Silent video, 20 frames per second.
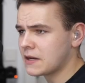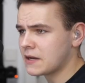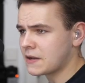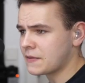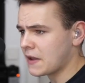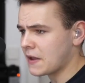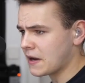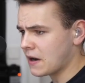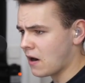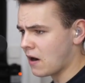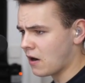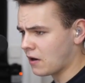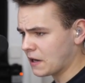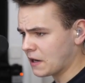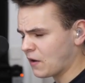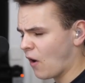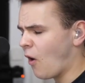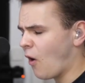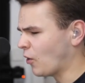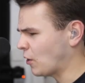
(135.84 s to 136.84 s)
Here they are.
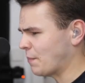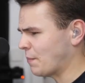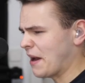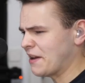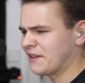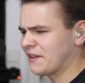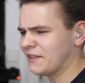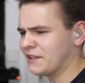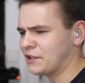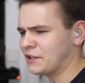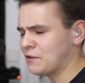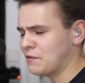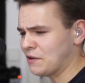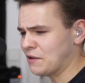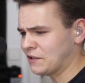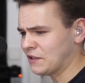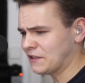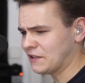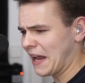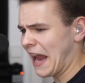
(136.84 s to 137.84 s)
And all you basically do is
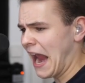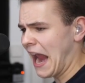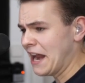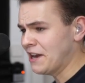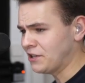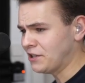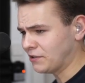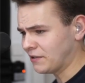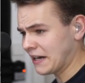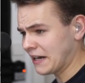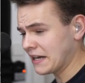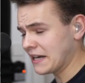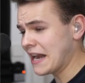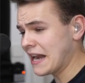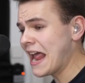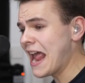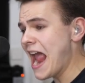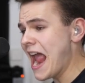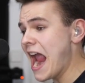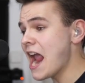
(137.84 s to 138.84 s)
just enter in
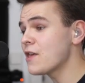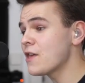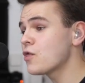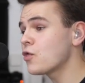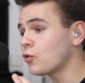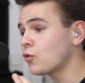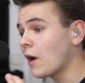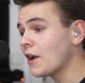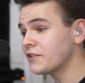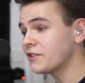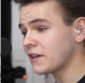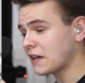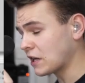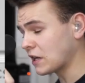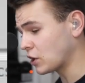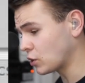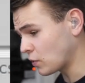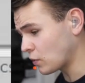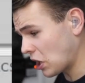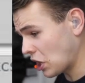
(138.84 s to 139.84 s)
a thrust
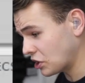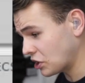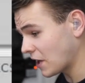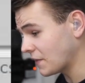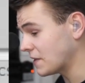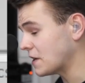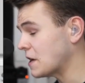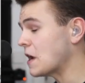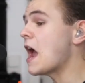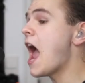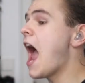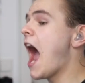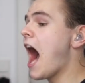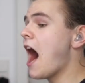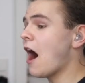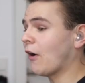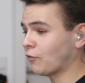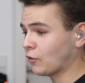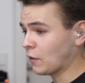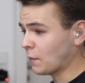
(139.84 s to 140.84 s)
increase that the
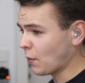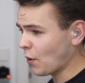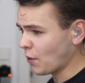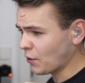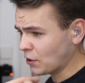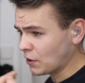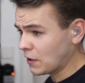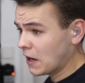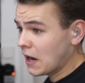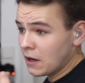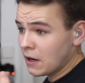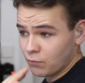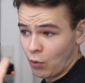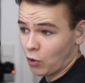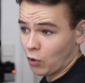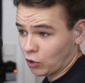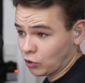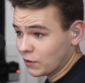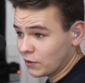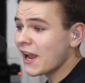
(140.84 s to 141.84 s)
afterburner
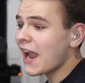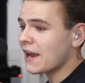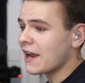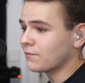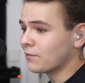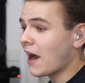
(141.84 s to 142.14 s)
will create,